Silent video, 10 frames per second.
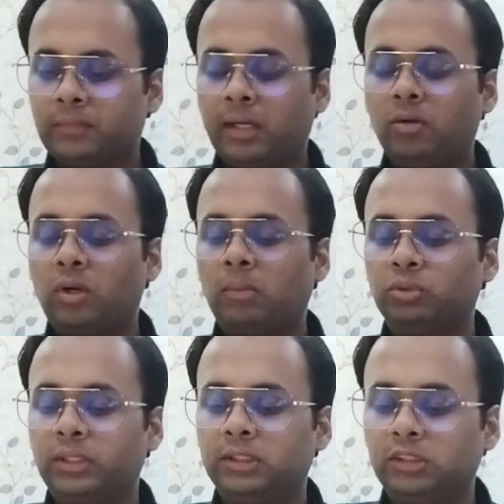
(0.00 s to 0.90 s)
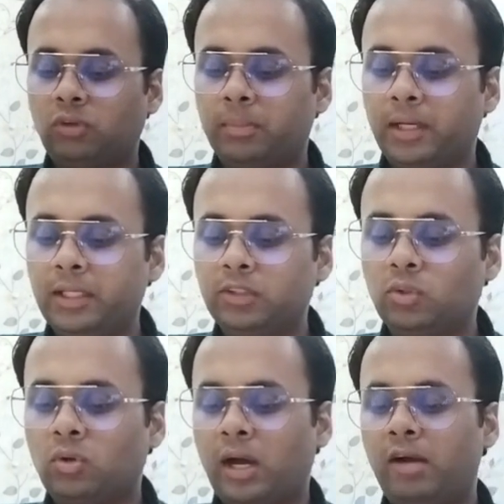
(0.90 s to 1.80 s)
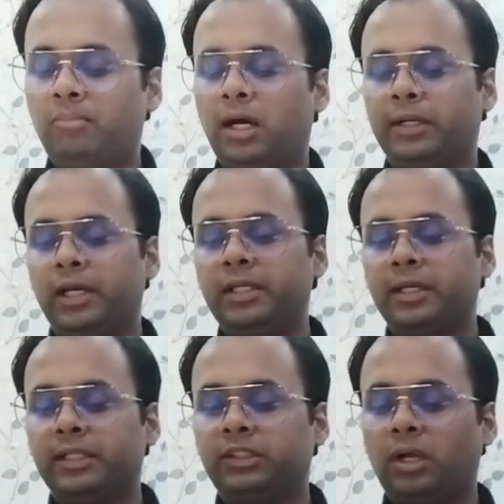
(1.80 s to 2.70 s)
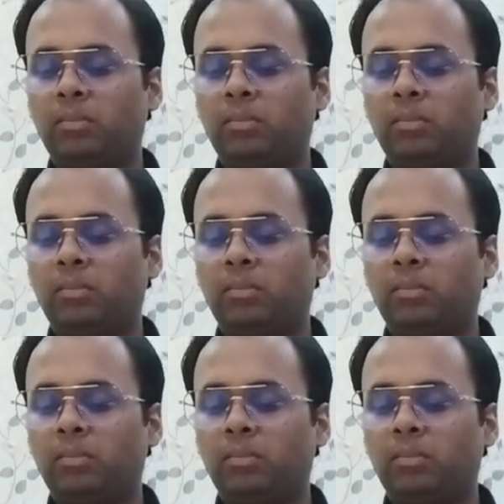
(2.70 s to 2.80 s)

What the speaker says: And Ramu says he is from Delhi, so I have marked Delhi against